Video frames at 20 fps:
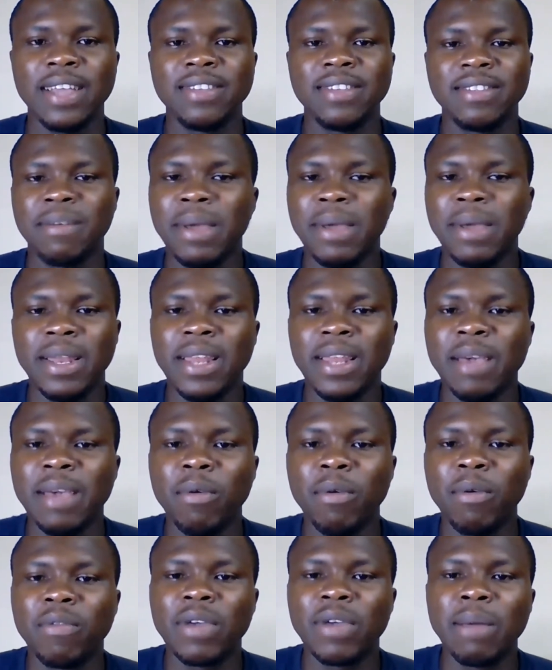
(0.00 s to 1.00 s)
The main aim
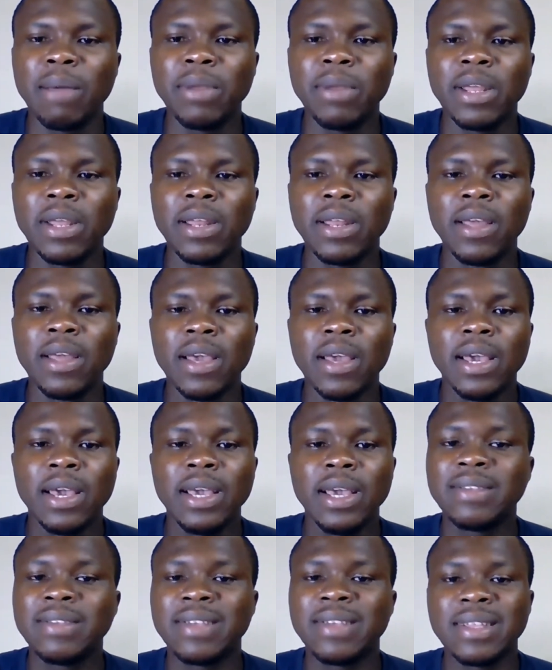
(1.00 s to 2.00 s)
of gambling
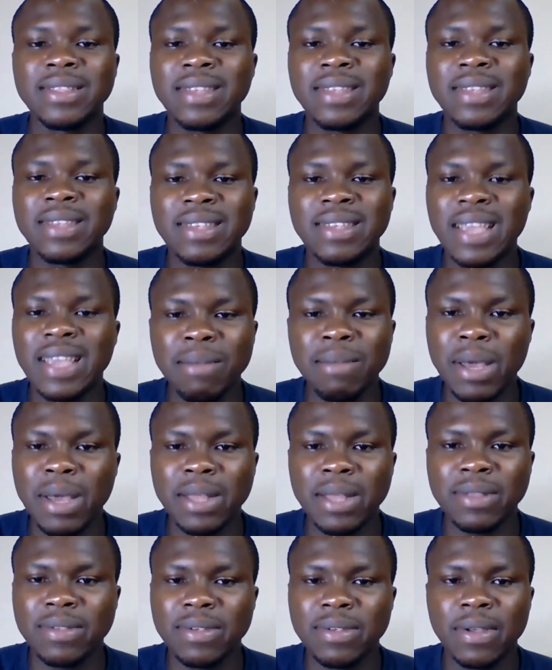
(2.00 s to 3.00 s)
is
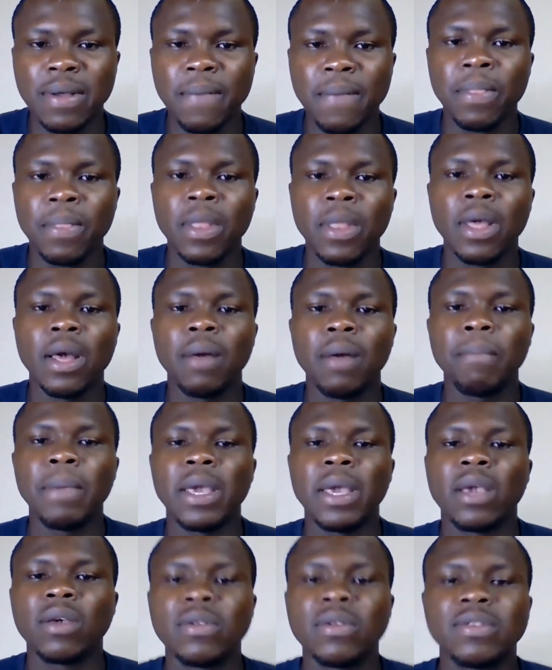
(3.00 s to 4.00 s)
entertainment
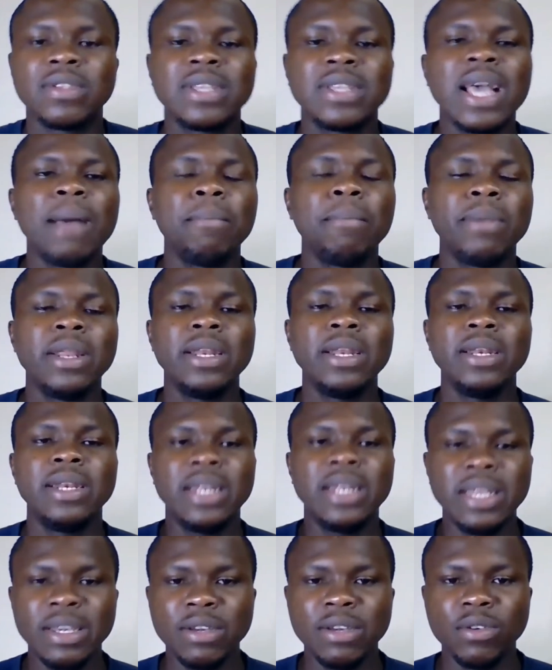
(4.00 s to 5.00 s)
because gambling
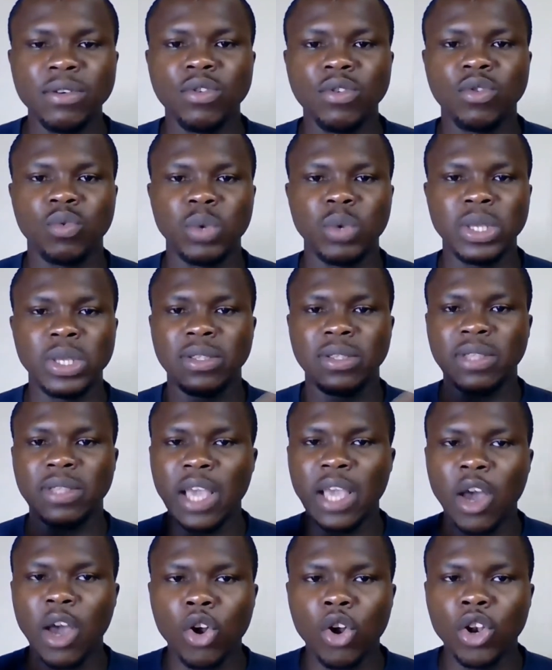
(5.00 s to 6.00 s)
deals with the
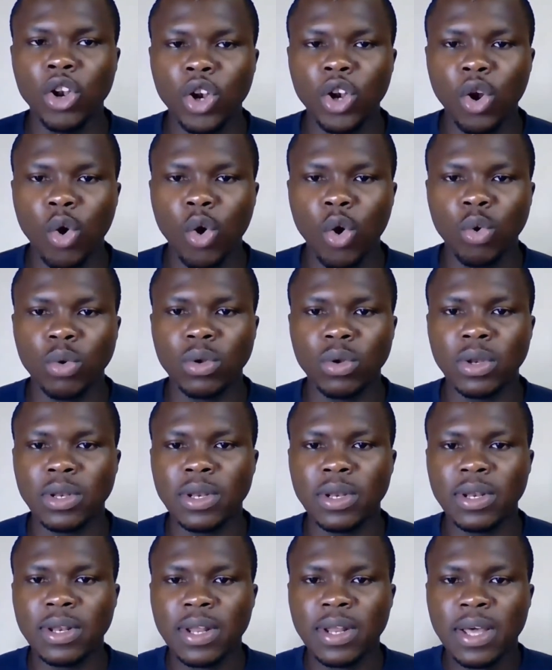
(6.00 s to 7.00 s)
unknown.
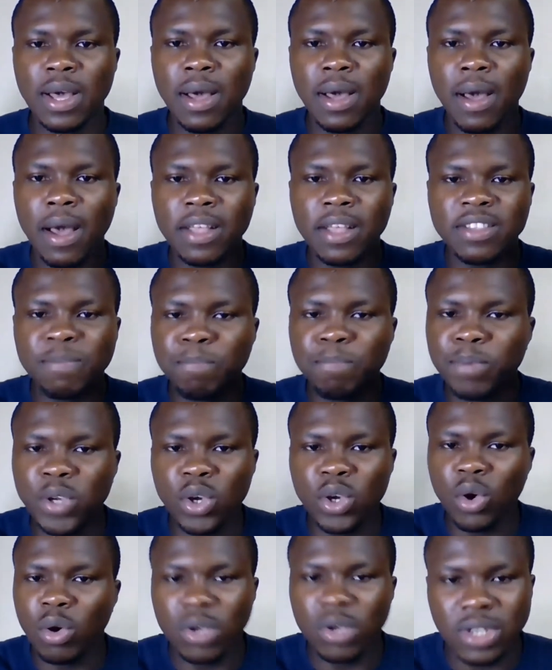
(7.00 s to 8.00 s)
It's
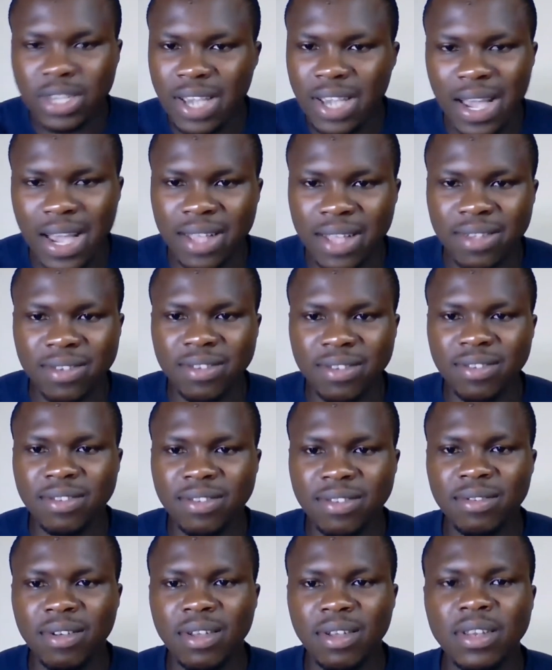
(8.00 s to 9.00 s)
pure chance.
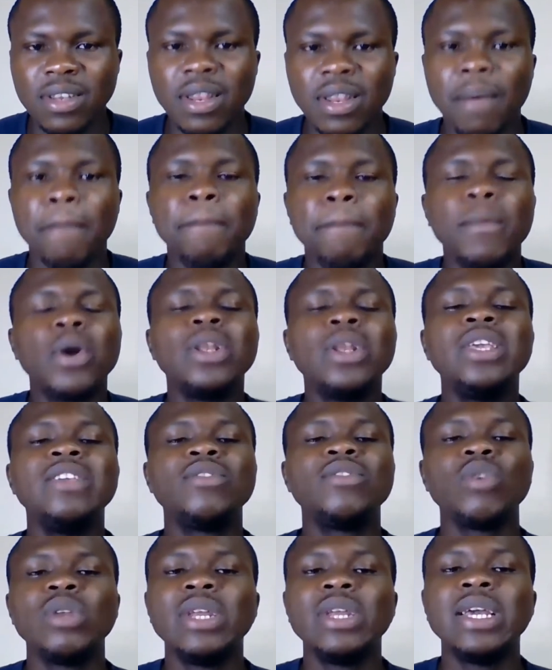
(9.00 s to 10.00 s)
Money is
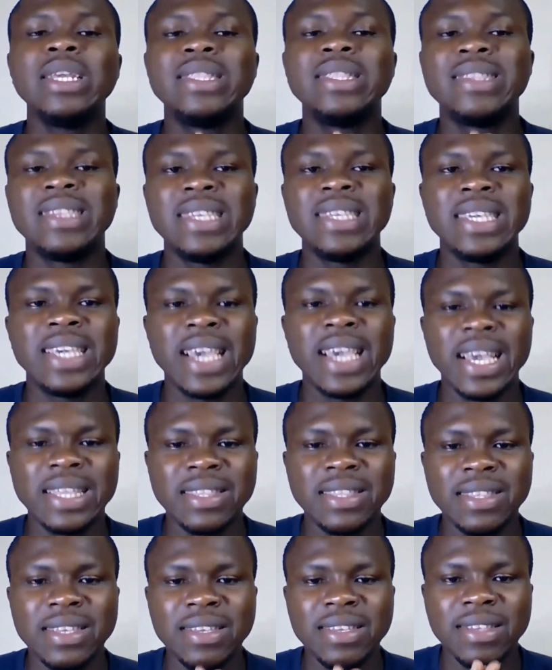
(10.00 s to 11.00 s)
only a
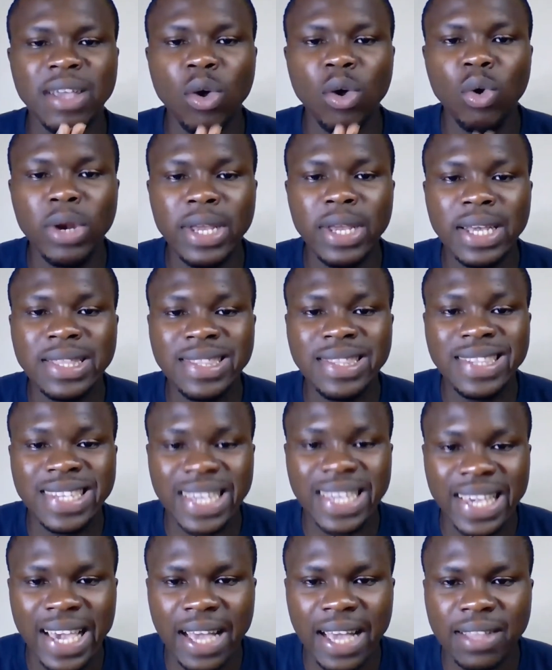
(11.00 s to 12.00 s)

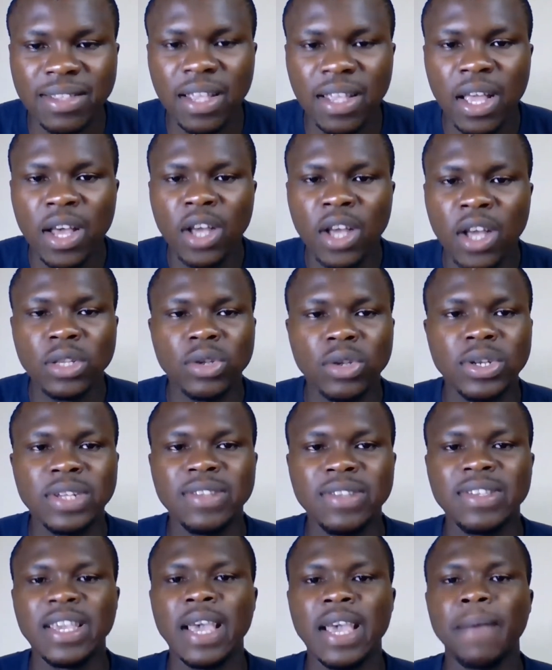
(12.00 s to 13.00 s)
ticket to this
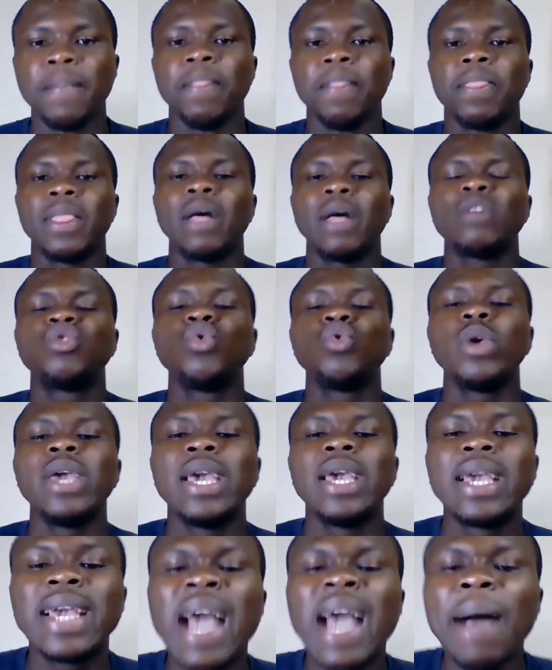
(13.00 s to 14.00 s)
game. Now, to
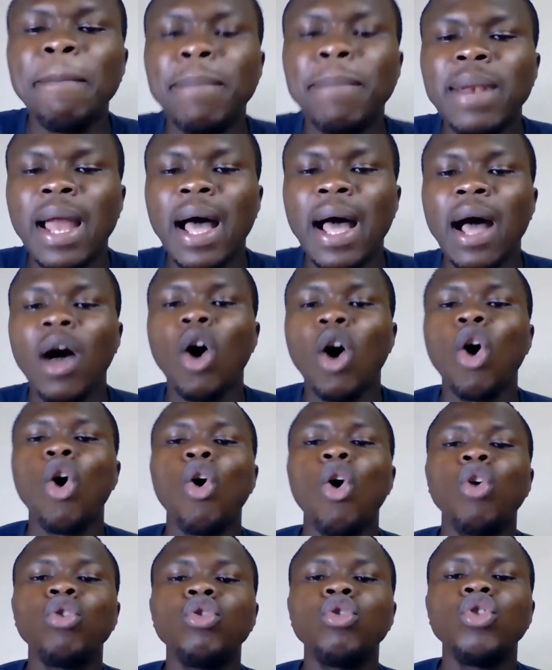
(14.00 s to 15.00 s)
a gambler,
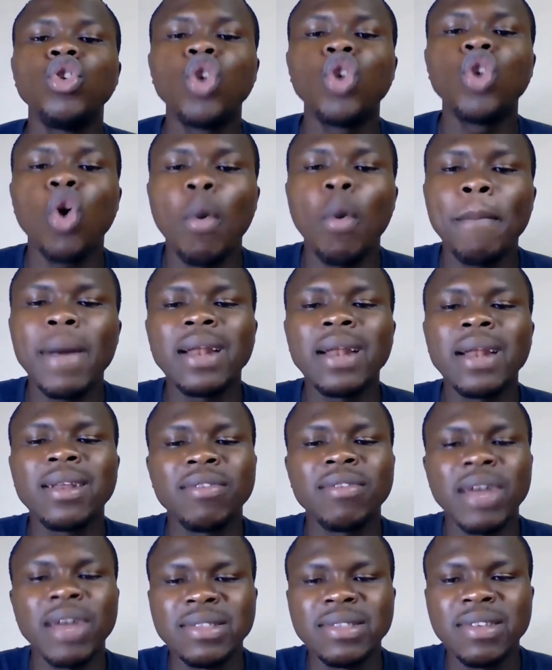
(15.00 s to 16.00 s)
all normal
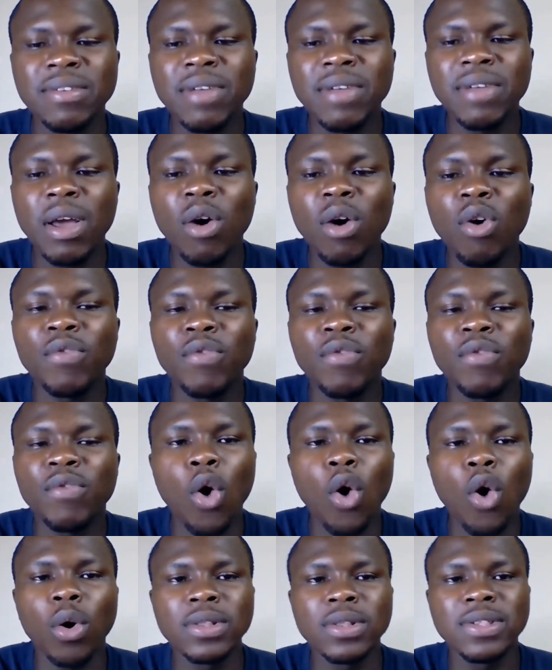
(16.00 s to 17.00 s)
criteria of
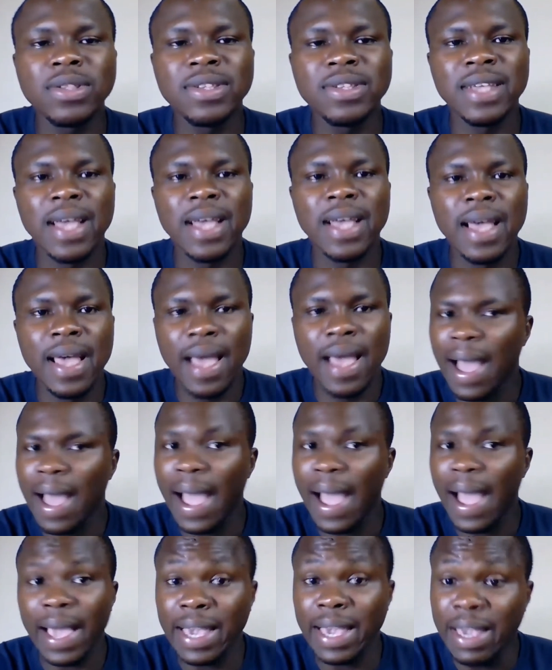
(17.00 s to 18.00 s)
odds
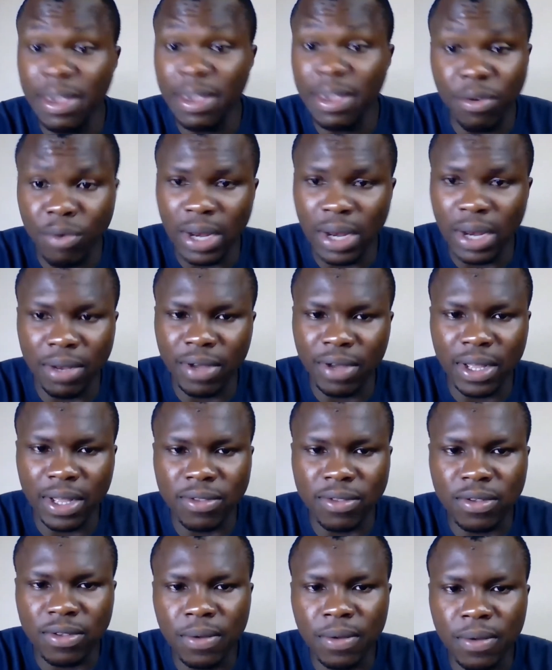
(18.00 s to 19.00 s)
are irrelevant.